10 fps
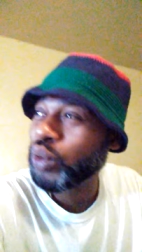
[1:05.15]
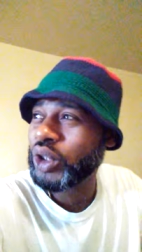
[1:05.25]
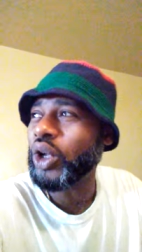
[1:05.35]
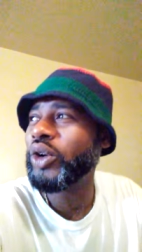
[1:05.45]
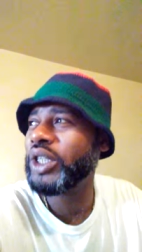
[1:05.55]
It
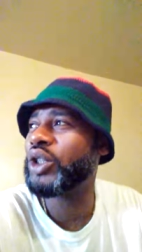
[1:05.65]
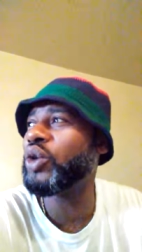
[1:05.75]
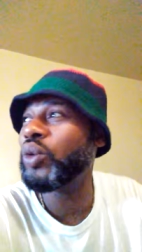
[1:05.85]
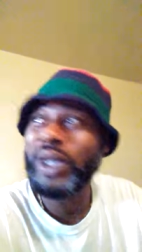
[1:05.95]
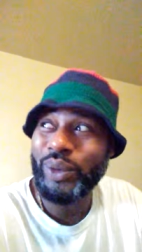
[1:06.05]
was
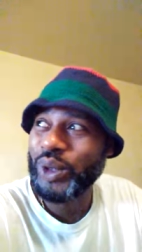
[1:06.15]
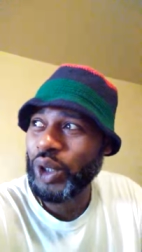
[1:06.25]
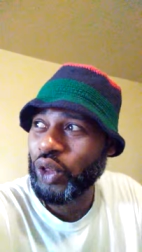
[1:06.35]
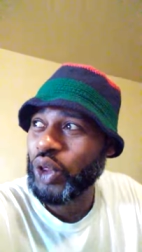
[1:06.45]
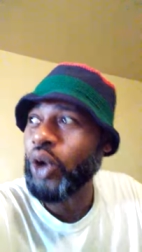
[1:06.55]
32. It
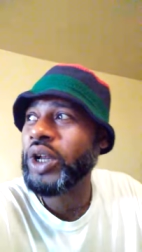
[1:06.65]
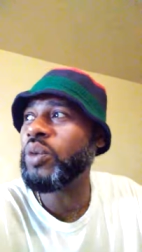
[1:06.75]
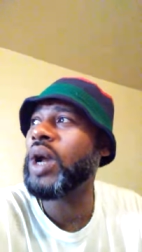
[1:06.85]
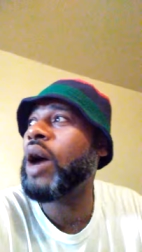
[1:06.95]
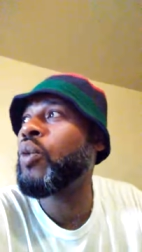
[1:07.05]
was 30
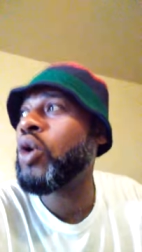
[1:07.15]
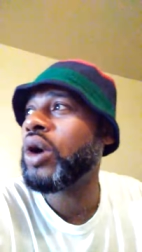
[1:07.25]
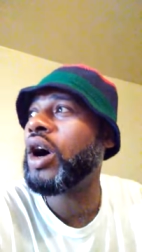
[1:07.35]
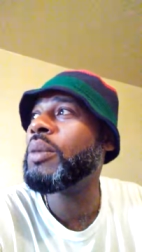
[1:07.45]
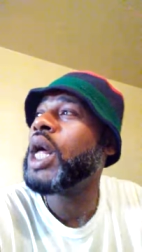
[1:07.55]
when I
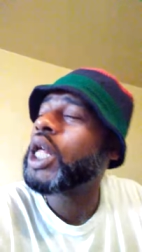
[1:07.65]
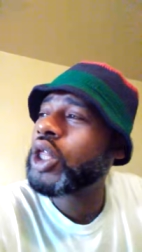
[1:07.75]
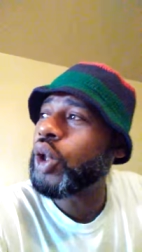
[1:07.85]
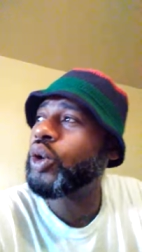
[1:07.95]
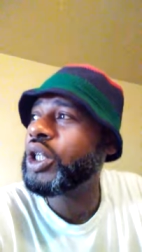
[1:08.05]
woke up,
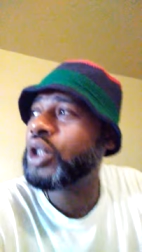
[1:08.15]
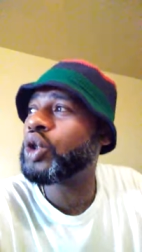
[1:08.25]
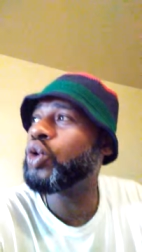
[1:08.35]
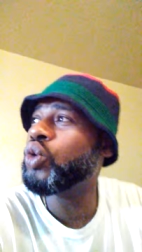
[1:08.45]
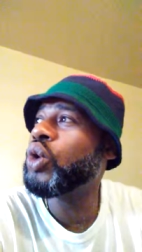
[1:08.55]

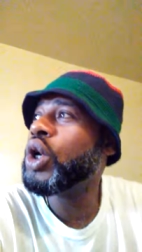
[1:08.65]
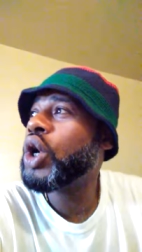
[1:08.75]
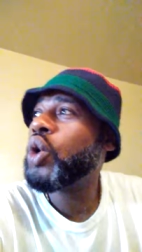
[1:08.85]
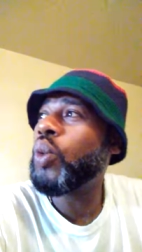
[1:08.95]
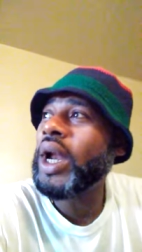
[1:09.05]
32
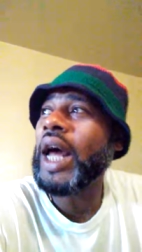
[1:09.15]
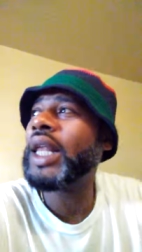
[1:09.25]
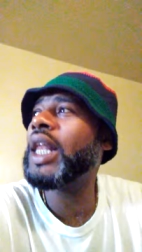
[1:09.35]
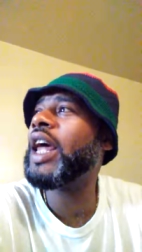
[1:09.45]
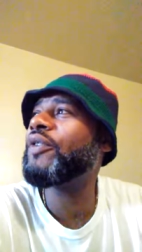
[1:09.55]
when I
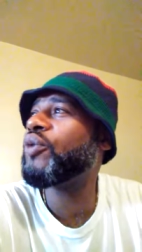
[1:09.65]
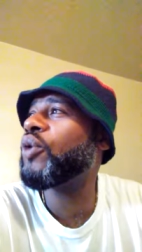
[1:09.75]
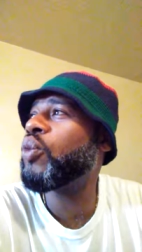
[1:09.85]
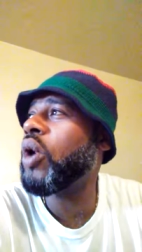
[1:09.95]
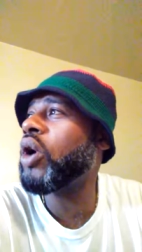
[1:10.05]
left
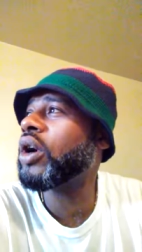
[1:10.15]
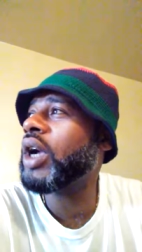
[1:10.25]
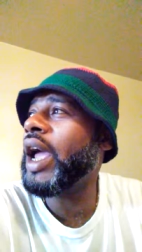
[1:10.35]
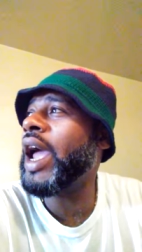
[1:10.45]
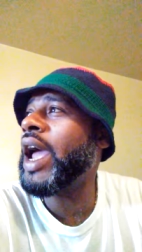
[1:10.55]
for
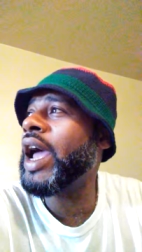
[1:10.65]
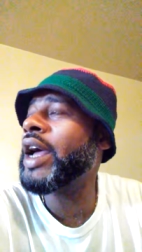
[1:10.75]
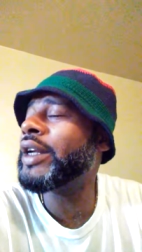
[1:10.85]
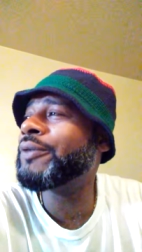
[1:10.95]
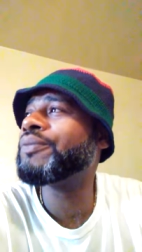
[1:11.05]
work,
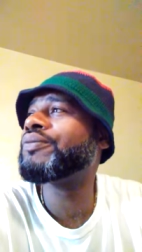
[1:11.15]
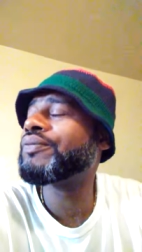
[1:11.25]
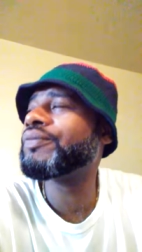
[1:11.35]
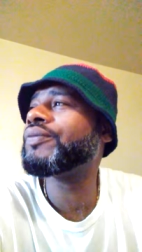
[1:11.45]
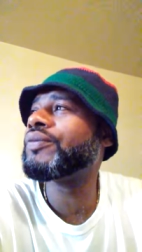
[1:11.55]
and
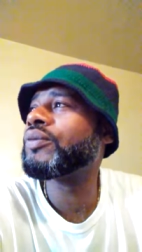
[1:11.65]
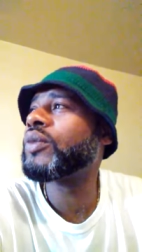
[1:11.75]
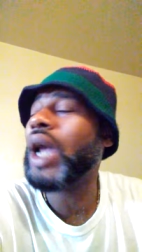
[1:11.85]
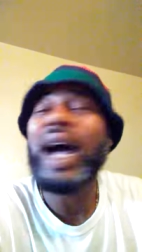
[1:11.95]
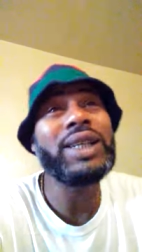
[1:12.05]

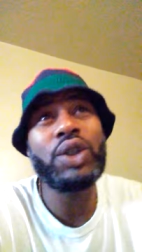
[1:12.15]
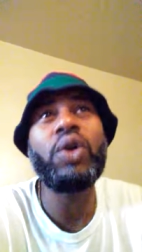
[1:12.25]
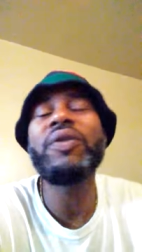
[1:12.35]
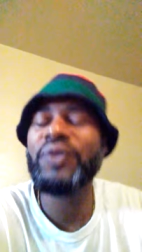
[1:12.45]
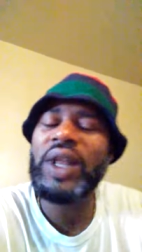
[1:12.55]
I
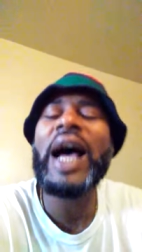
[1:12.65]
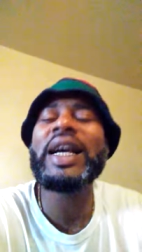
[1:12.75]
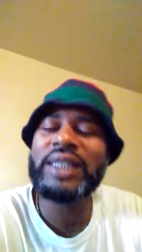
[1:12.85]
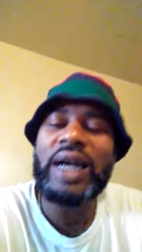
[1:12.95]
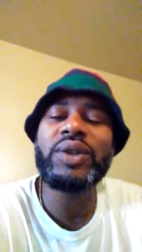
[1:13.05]
saw
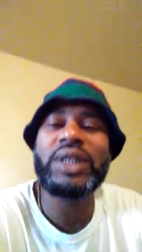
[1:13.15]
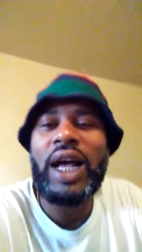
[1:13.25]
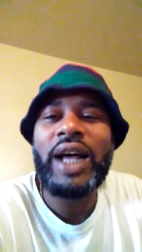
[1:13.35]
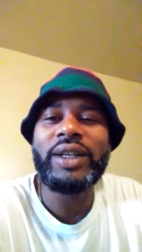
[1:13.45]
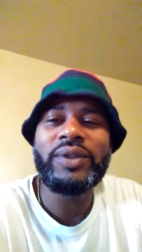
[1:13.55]
flies
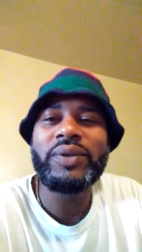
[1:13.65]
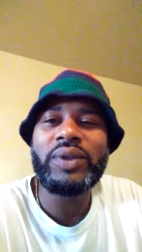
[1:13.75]
outside.